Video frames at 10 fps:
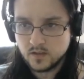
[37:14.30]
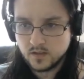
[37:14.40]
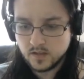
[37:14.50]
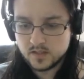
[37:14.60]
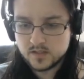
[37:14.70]

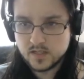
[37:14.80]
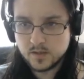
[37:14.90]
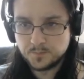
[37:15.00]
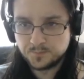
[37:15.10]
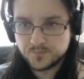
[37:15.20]

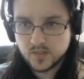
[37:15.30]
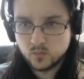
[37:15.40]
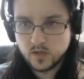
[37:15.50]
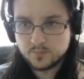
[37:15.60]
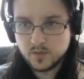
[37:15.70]
Instead,
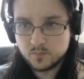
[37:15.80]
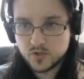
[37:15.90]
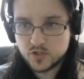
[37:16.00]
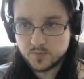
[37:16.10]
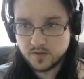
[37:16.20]
White played
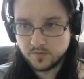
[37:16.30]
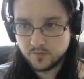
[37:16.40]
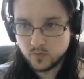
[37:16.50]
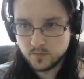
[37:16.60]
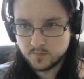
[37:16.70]
bishop
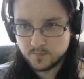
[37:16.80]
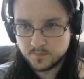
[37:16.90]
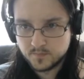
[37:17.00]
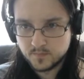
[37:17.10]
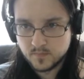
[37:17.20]
f4,
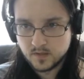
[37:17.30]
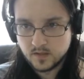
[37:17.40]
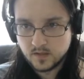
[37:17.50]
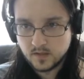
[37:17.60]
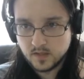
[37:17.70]

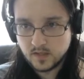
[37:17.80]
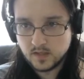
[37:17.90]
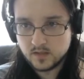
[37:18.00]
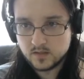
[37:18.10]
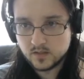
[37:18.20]

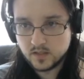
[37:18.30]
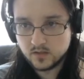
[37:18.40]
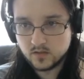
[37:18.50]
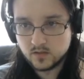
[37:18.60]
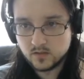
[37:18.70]
and
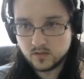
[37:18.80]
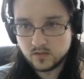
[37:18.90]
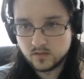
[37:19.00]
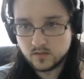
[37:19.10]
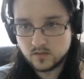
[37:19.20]
here
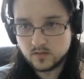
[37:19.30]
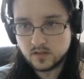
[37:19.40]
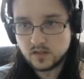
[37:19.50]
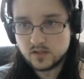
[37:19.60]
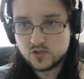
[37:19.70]

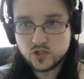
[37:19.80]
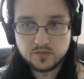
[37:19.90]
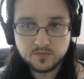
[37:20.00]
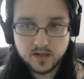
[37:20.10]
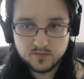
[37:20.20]

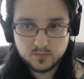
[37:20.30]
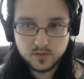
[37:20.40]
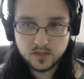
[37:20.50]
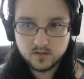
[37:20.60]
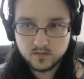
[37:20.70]
g5
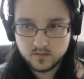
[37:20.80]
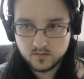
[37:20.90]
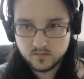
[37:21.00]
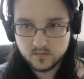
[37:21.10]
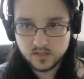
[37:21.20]
played.
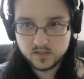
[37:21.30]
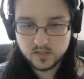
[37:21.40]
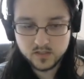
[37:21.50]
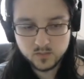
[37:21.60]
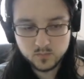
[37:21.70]
That's
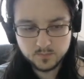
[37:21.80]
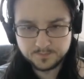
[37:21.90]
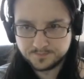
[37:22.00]
sensible.